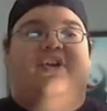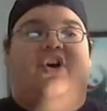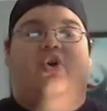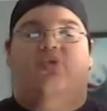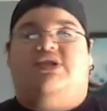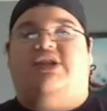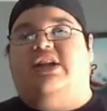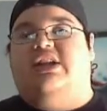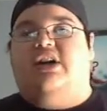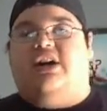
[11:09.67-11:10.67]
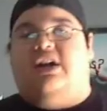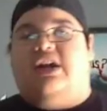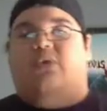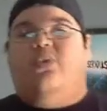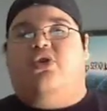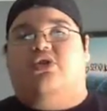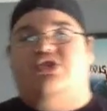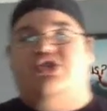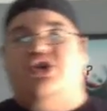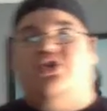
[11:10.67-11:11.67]
hosting award
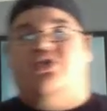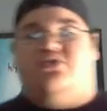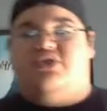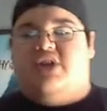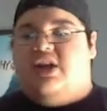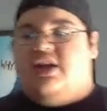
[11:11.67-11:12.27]
shows,